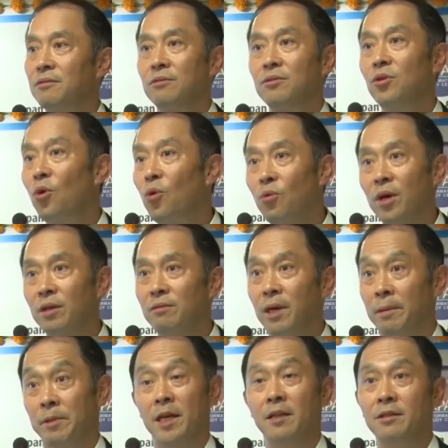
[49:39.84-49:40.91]
No one,
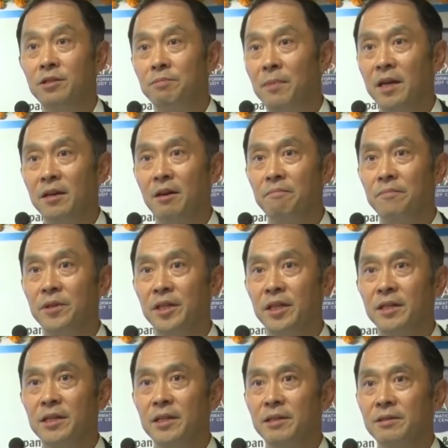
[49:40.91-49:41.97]
I mean, at least my
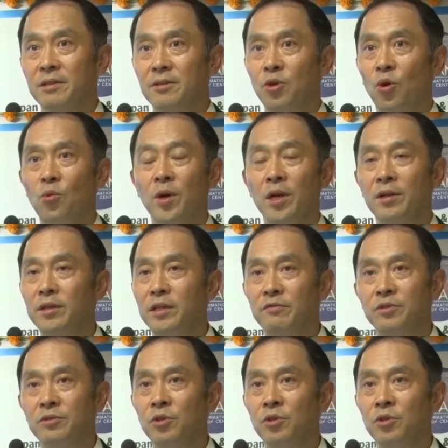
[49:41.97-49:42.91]
company, no one leaves.